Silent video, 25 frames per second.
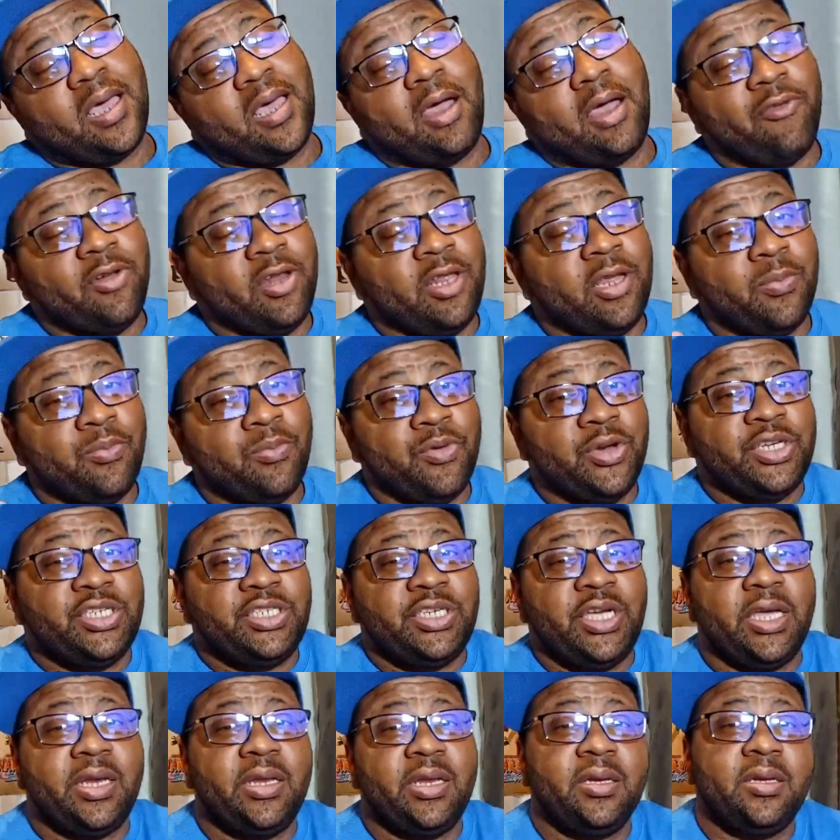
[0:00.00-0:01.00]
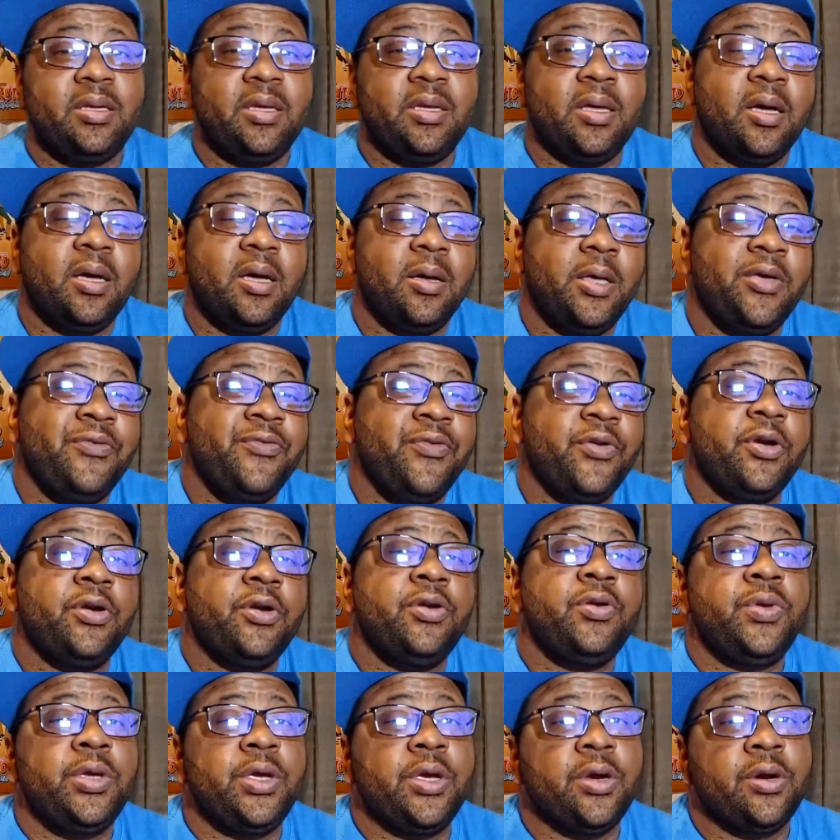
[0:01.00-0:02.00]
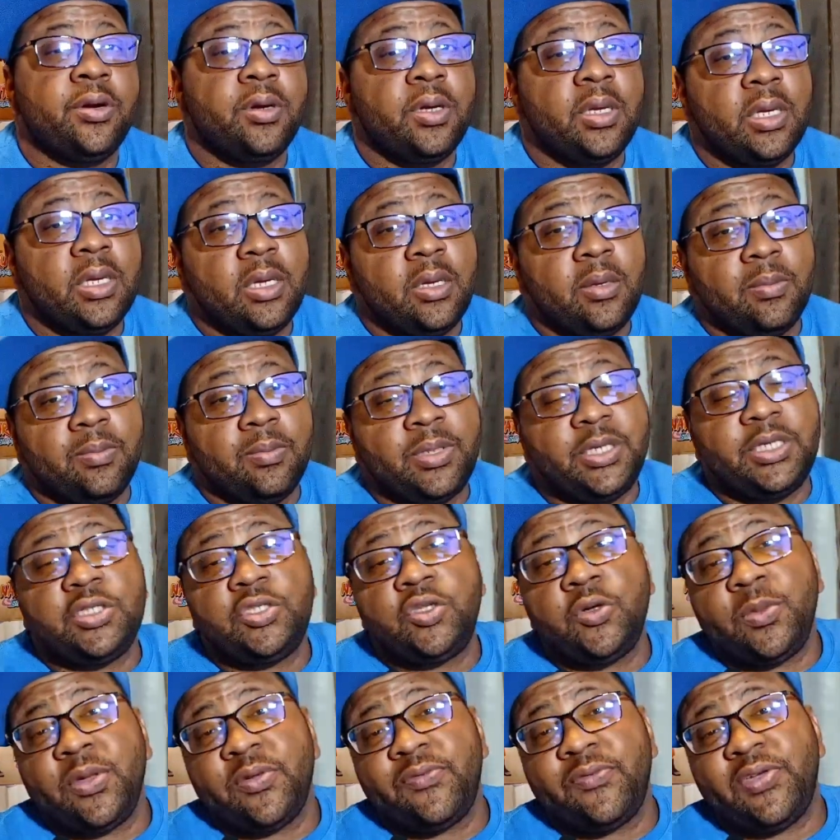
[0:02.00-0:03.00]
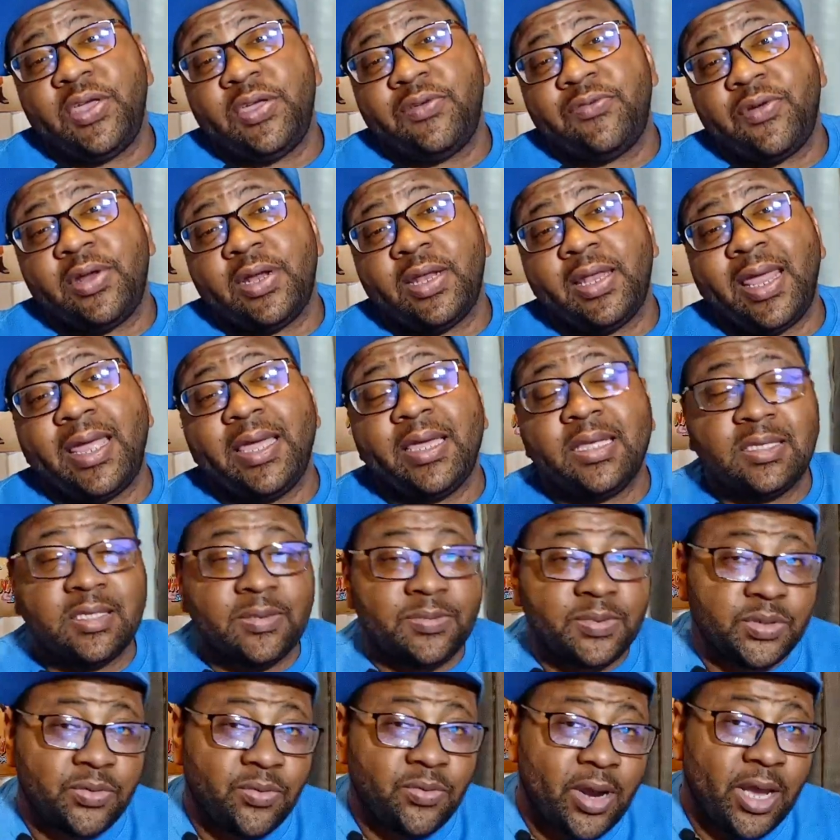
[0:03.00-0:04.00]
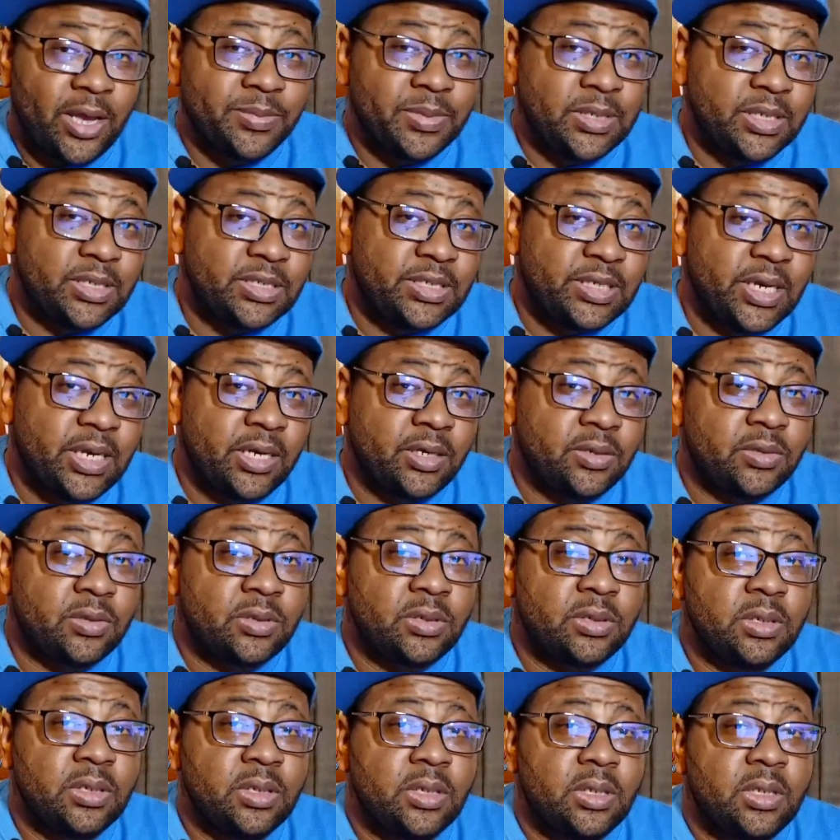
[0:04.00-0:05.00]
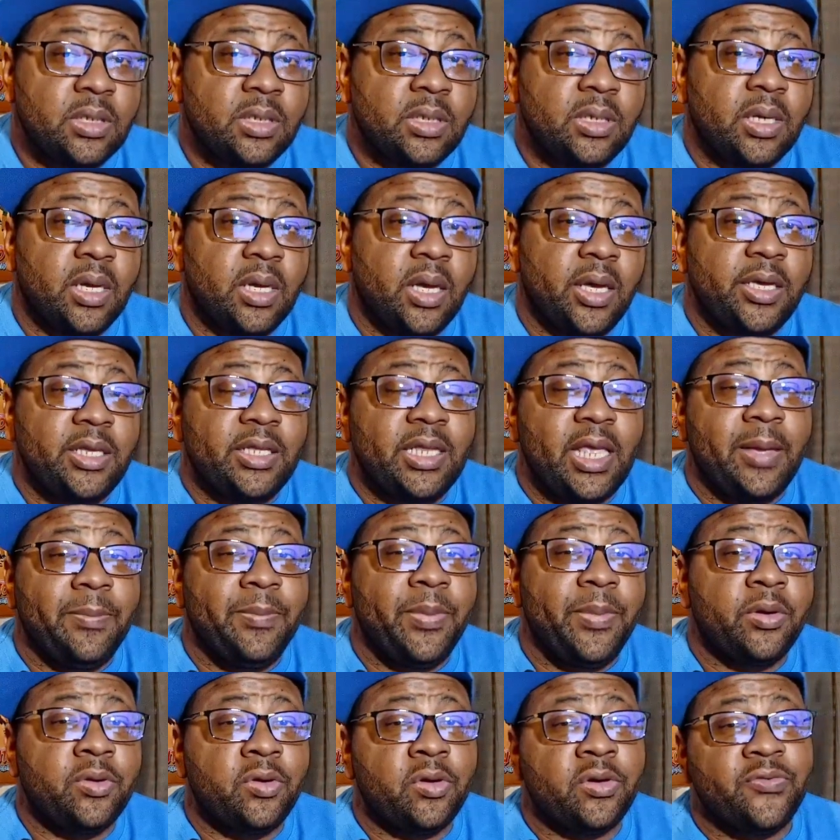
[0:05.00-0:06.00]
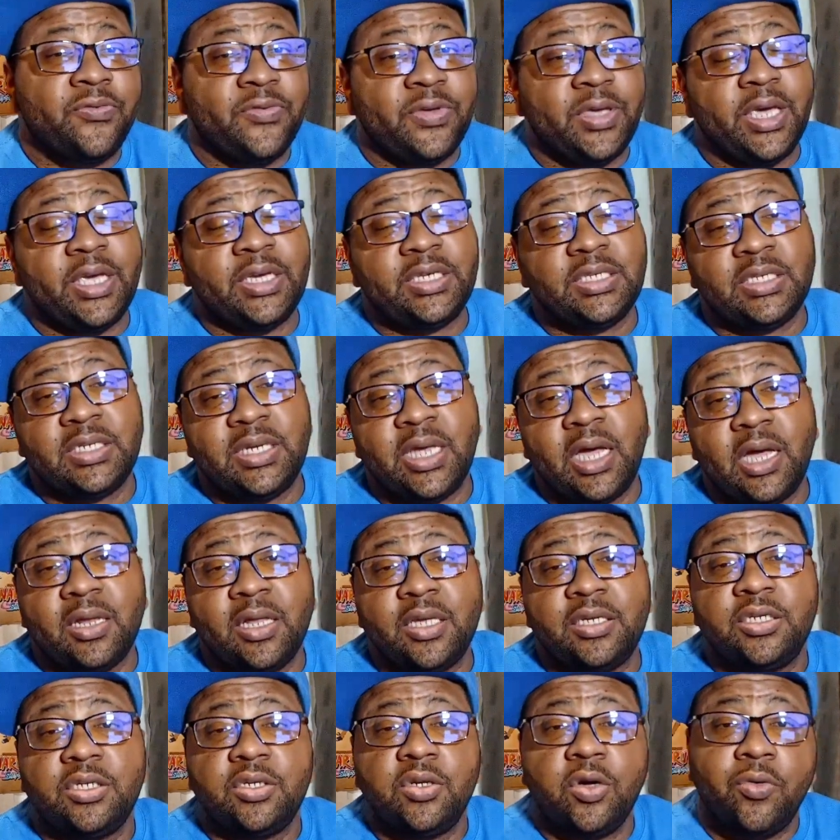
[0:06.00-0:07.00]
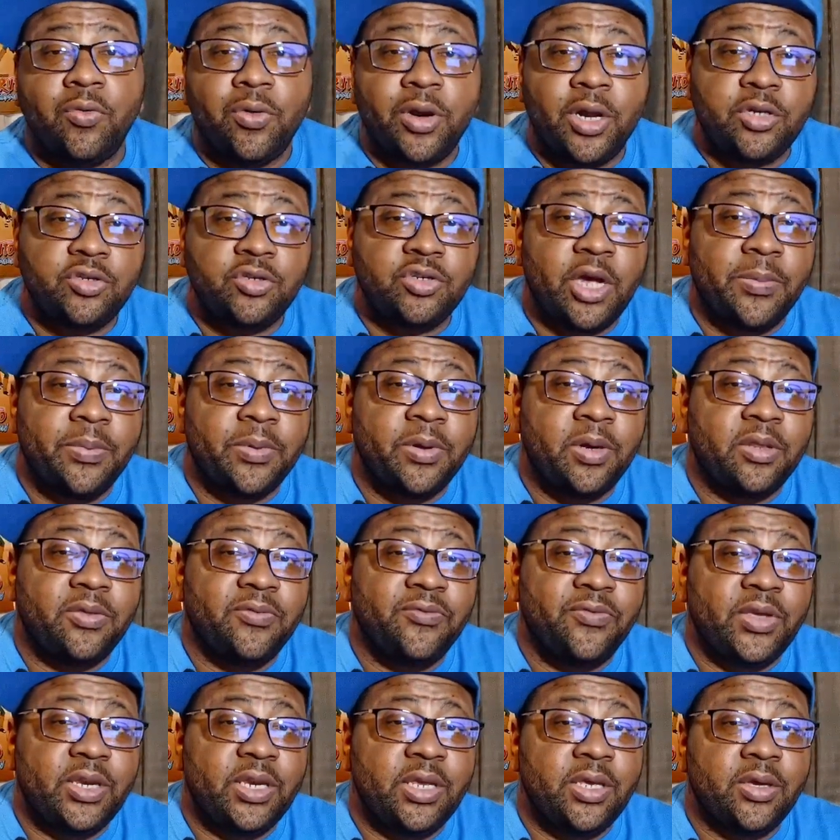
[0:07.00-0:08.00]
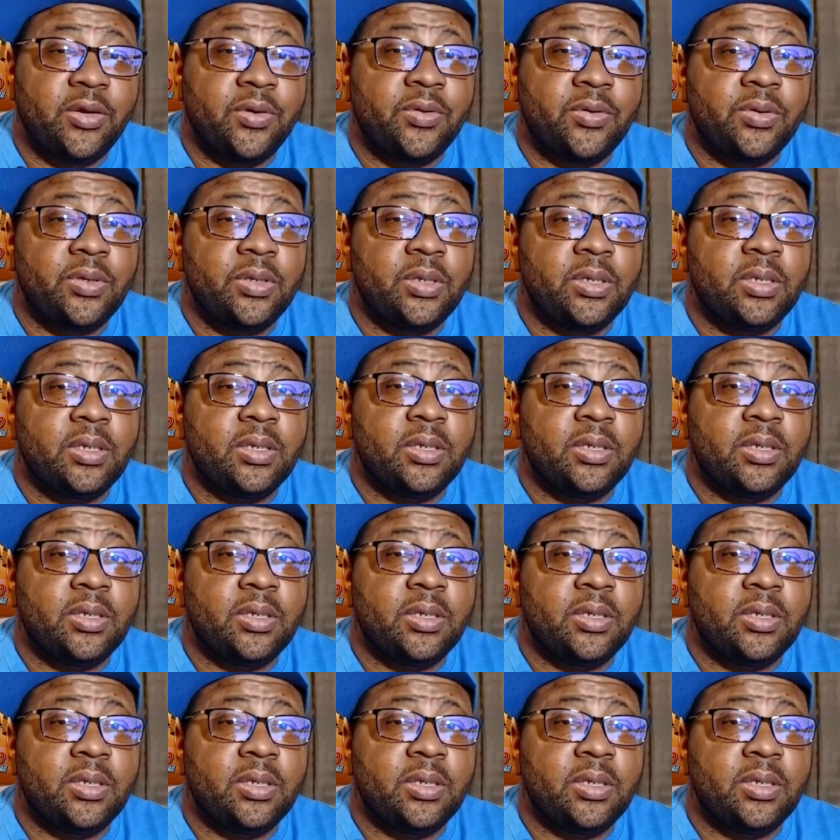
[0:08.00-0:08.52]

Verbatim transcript: I really appreciate it. If you're new here, please do me a favor and like and subscribe to the channel. Hit that bell notification. I'll let you know when I drop another video.